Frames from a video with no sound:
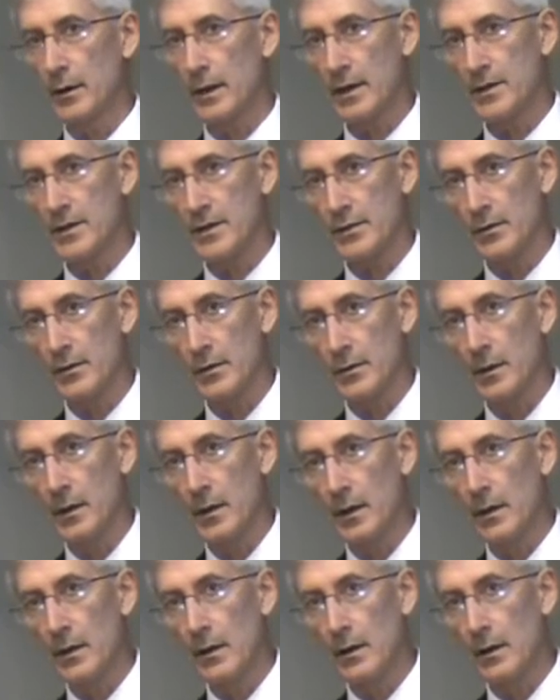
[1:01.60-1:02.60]
U.S. through
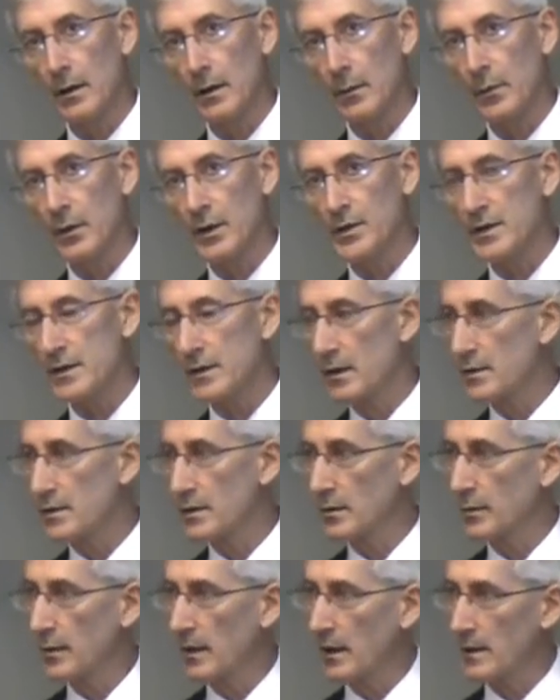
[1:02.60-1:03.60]
uh,
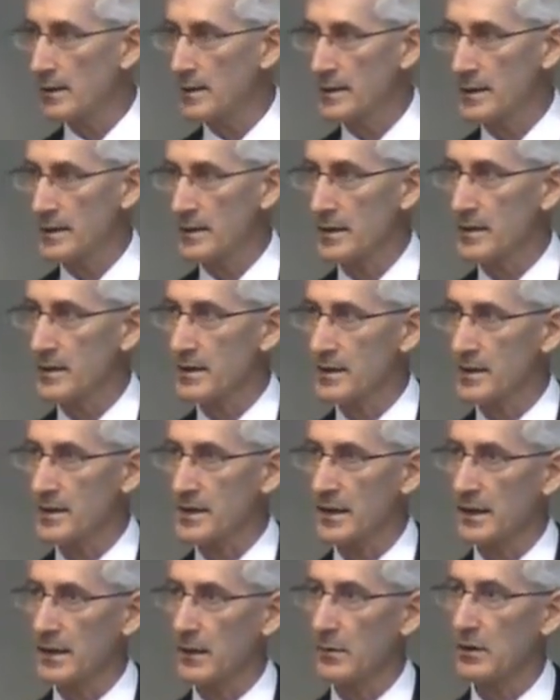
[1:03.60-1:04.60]
presidential policies on
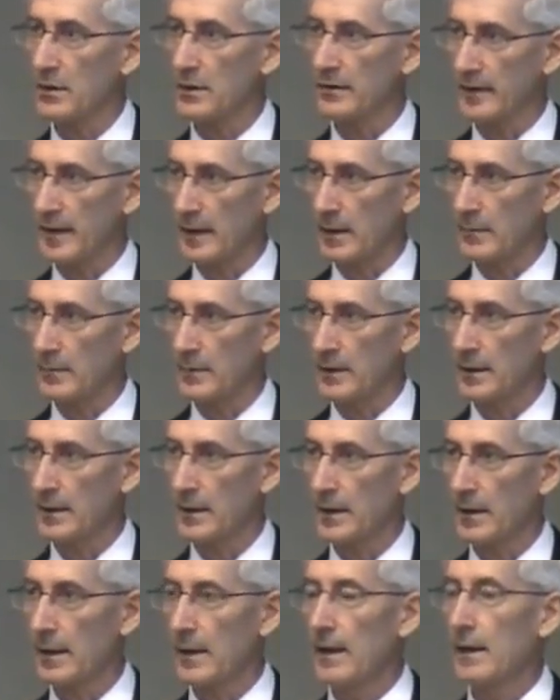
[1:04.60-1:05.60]
sustainable development.
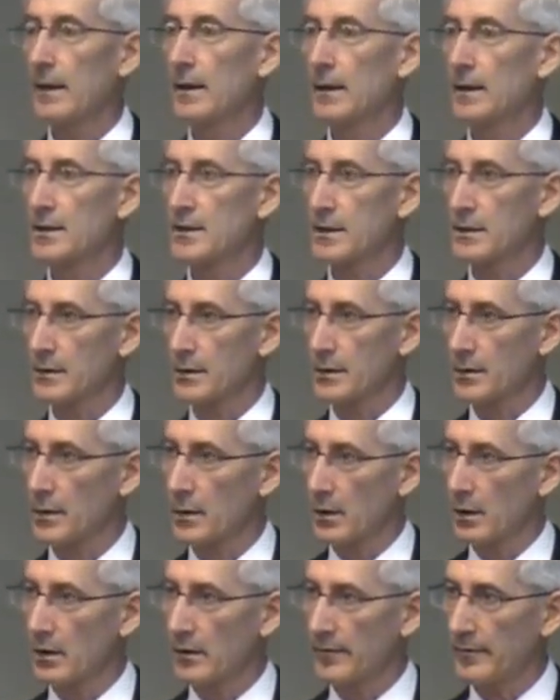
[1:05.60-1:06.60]
It is
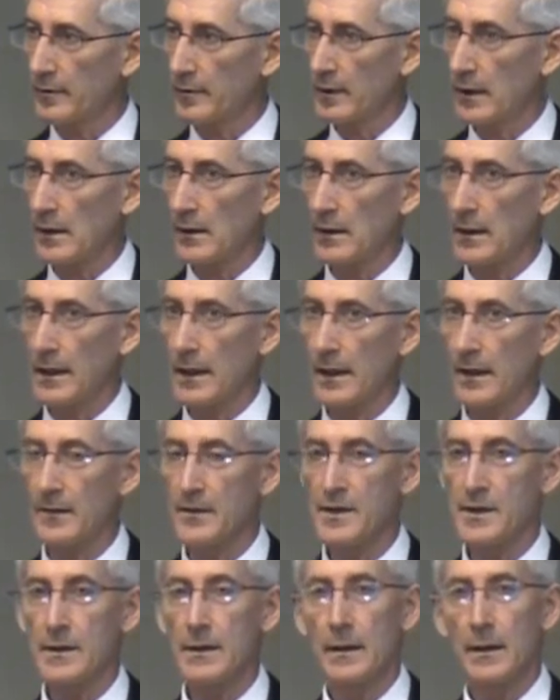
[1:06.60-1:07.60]
control over our
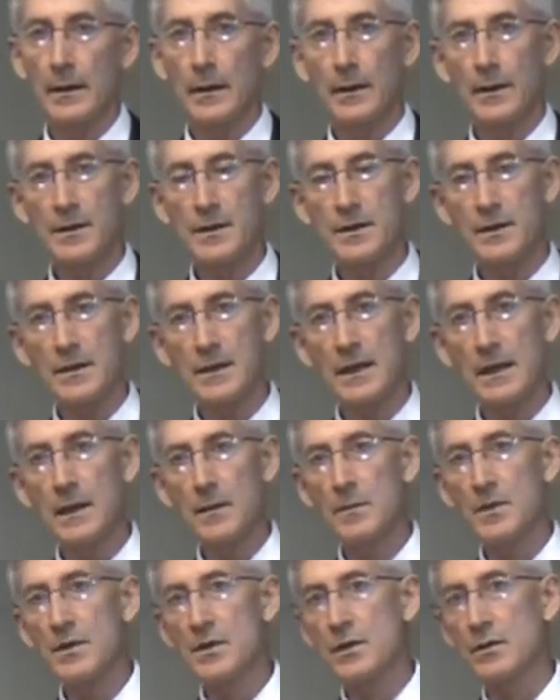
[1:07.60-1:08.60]
lives. It's
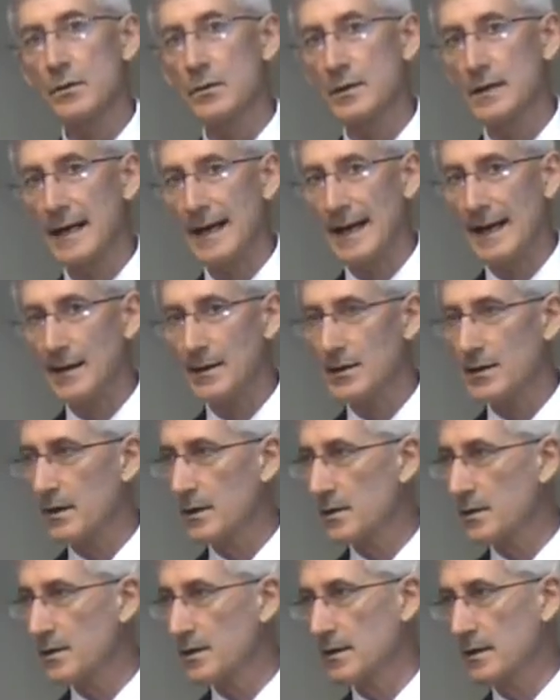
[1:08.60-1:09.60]
schemes to tax
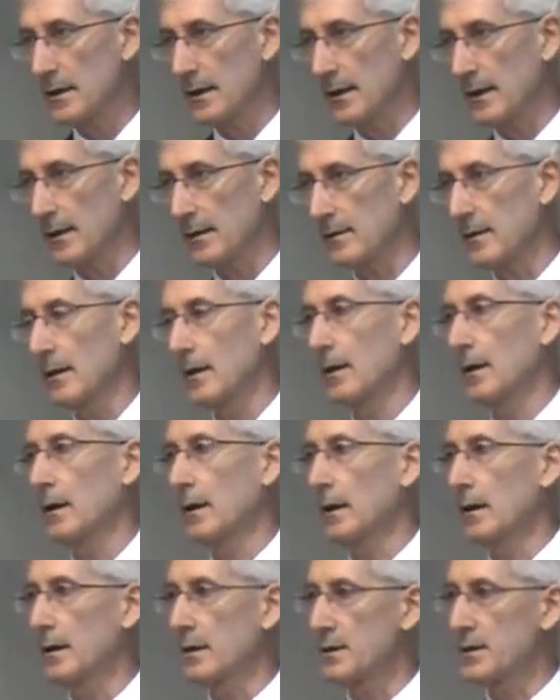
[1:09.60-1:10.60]
us to death.
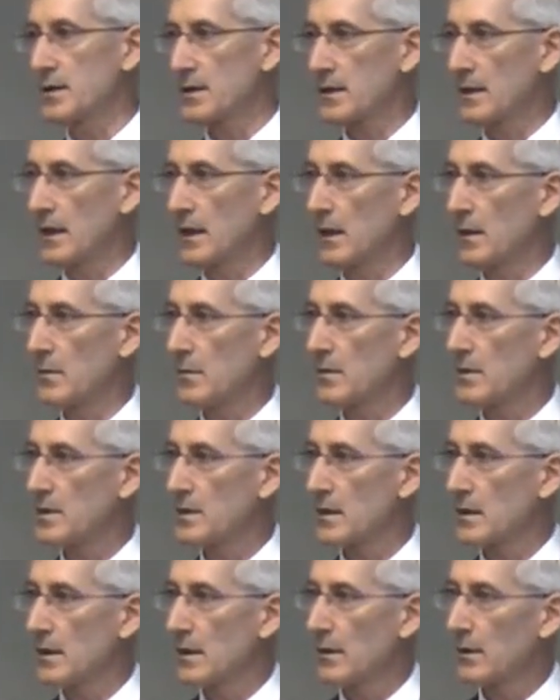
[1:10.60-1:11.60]
It is schemes
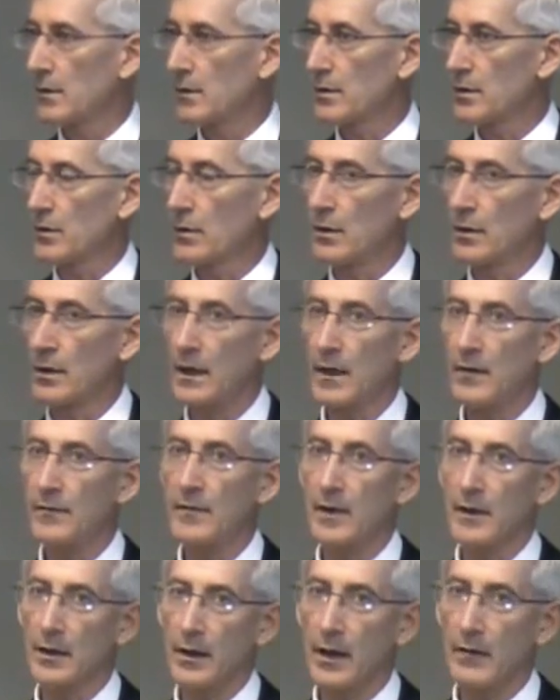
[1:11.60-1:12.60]
to give
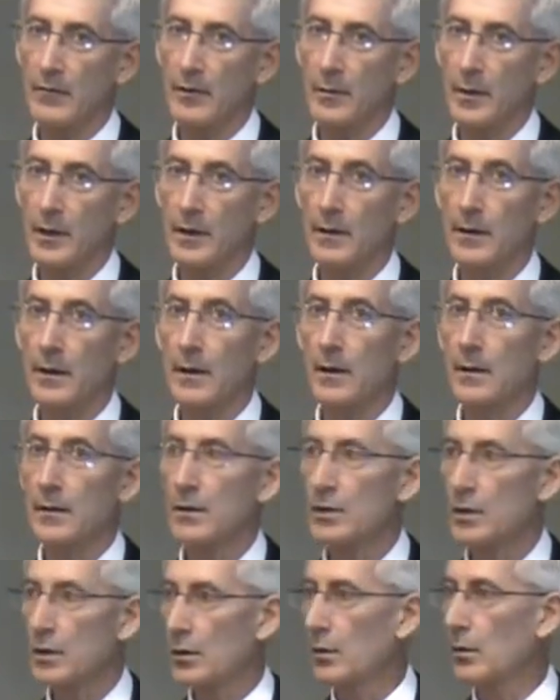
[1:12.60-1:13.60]
the government
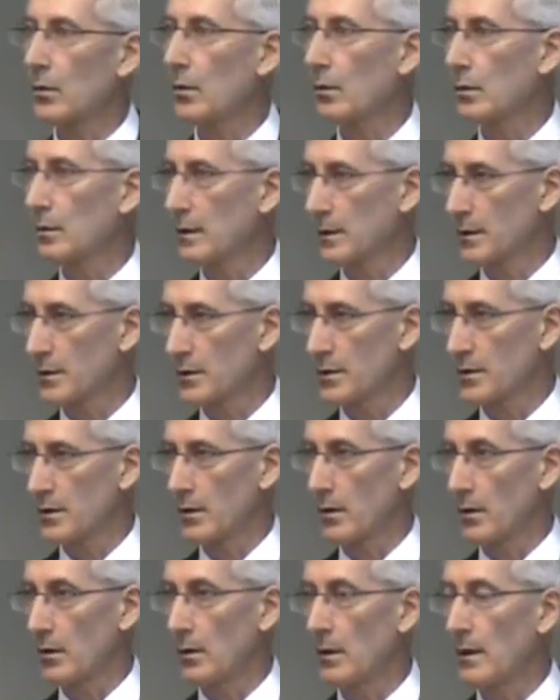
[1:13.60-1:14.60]
total
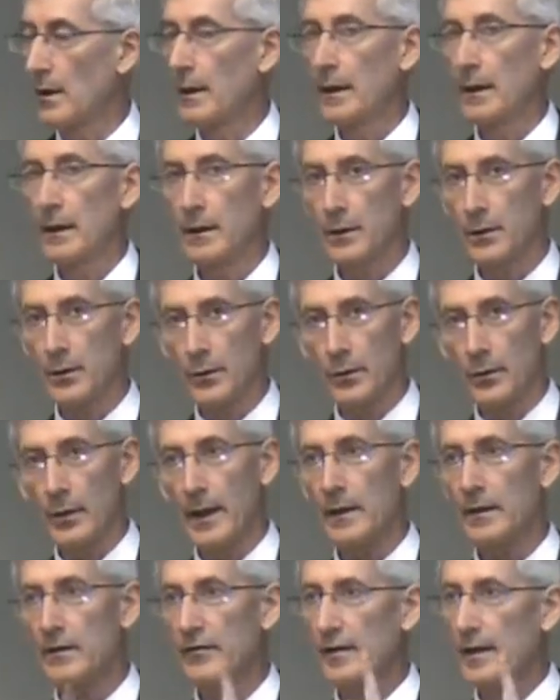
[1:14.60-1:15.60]
control in
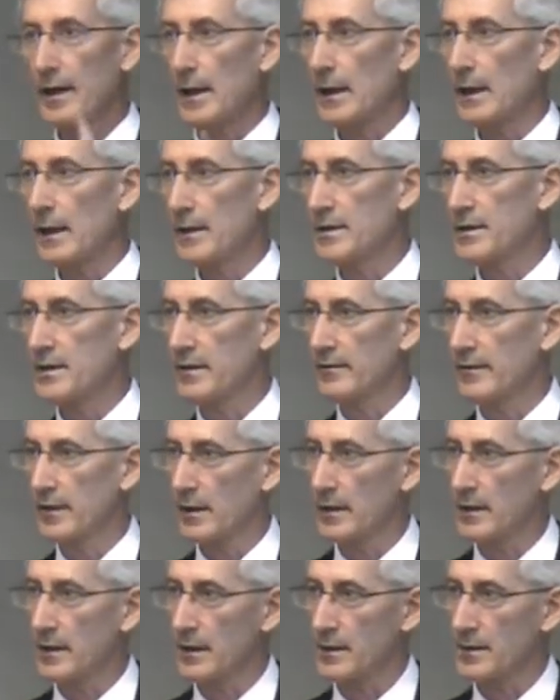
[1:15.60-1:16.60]
direct violation of
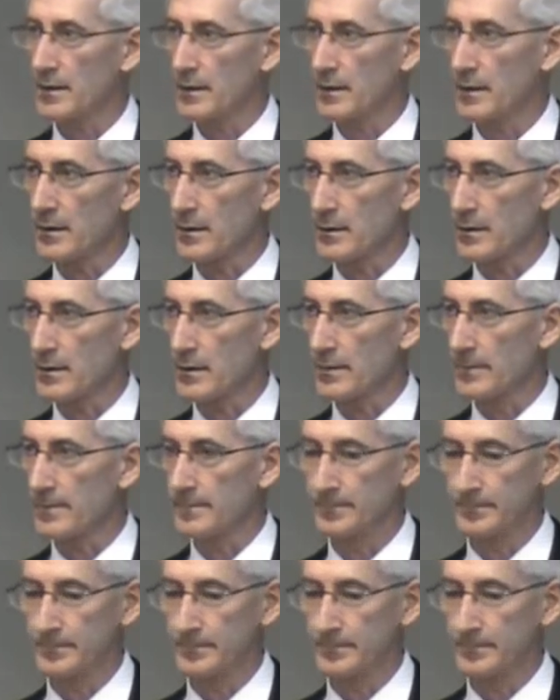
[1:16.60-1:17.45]
our Constitution.